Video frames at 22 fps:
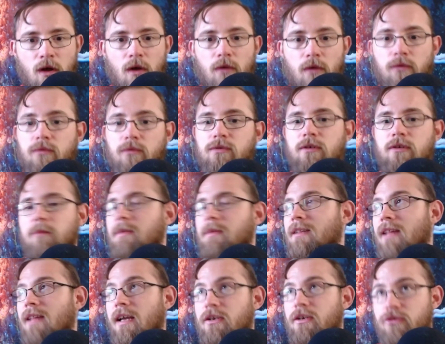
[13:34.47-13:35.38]
through
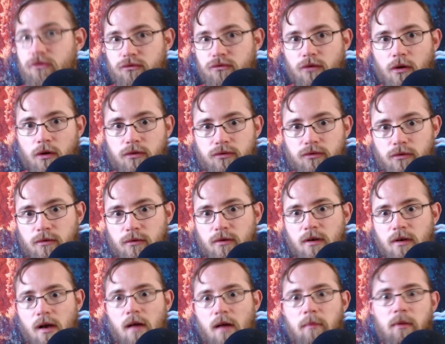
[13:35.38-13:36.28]
something like structural
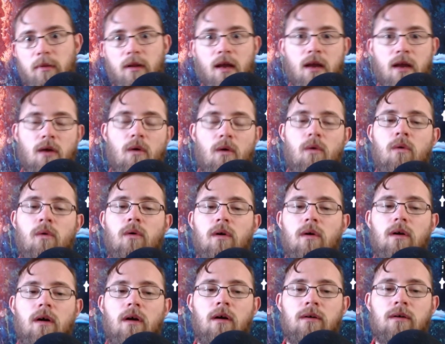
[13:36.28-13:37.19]
coupling
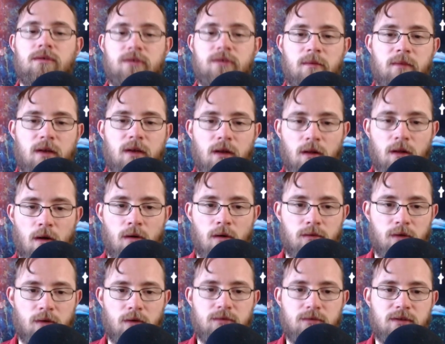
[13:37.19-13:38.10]
or something
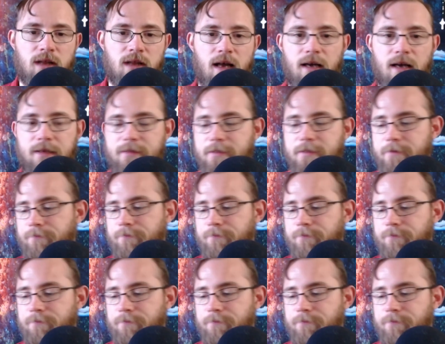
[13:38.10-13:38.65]
along those lines.